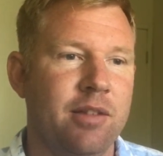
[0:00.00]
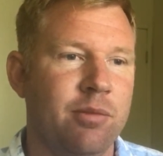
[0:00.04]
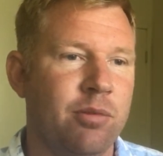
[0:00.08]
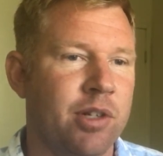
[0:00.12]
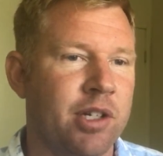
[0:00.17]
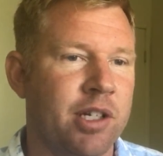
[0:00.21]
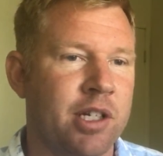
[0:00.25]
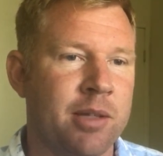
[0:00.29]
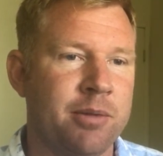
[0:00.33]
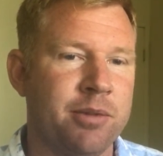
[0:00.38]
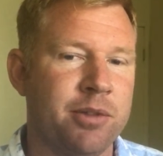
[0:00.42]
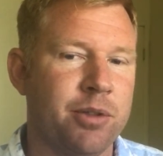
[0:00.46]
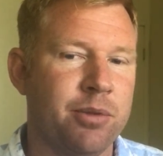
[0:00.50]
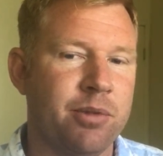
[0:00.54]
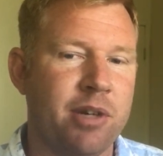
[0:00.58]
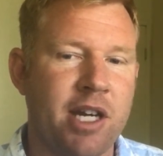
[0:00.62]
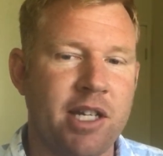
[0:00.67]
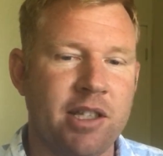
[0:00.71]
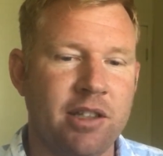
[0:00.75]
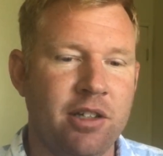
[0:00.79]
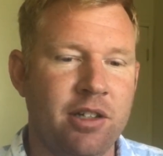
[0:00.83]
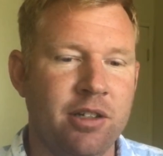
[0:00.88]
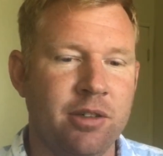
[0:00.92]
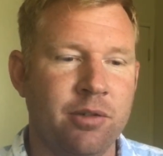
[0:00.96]
When it comes to
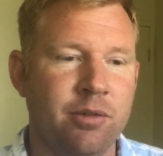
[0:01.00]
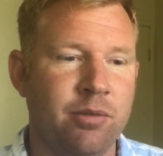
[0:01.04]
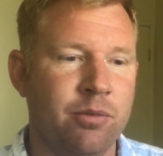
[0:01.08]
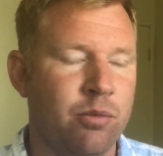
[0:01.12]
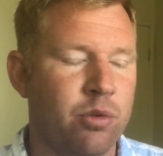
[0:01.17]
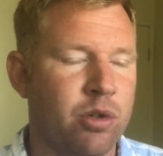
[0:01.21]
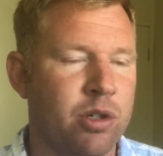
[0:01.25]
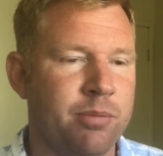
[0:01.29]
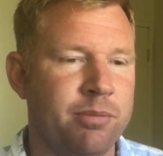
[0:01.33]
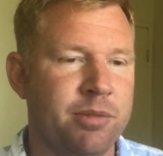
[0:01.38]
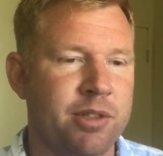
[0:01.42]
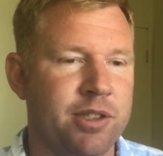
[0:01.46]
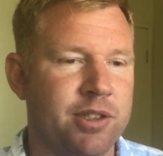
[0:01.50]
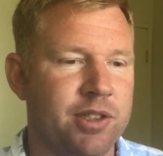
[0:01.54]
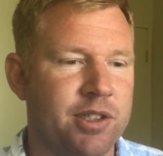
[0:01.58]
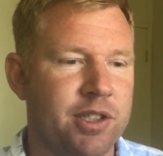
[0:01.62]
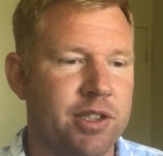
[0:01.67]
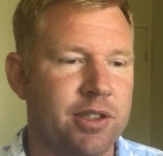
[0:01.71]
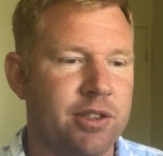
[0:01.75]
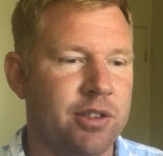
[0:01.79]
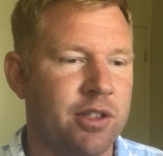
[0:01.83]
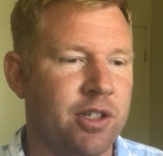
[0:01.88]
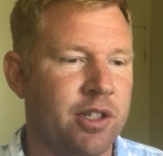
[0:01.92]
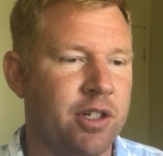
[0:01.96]
rat lung worm
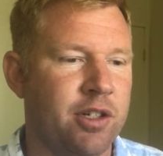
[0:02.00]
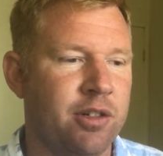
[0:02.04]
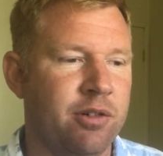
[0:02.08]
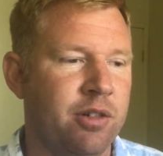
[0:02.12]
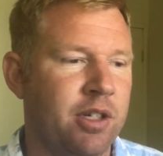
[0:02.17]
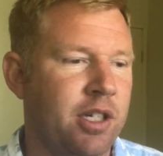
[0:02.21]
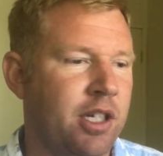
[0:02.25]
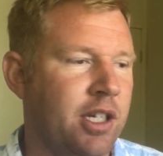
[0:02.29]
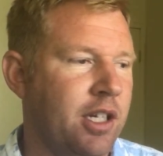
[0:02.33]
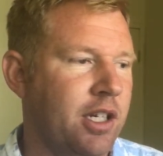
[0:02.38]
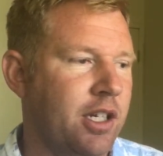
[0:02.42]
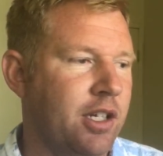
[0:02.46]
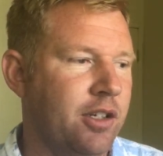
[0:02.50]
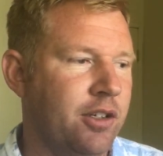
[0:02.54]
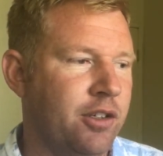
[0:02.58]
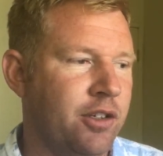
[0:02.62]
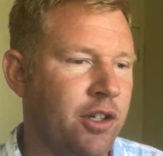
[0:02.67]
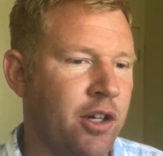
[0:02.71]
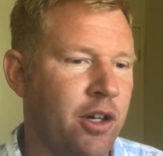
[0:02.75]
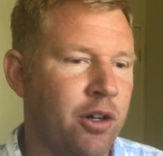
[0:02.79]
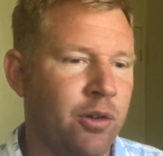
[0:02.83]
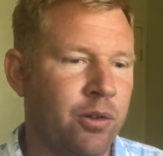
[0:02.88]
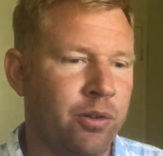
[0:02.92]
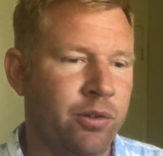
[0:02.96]
disease, you know,
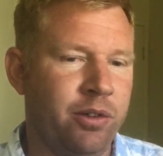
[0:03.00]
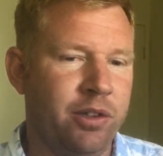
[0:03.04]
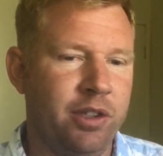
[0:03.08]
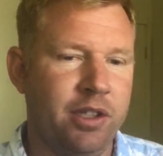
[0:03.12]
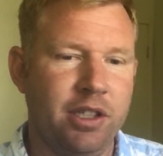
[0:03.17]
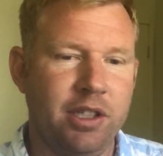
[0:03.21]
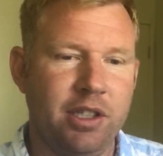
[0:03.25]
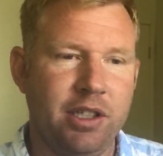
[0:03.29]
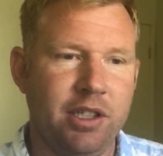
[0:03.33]
don't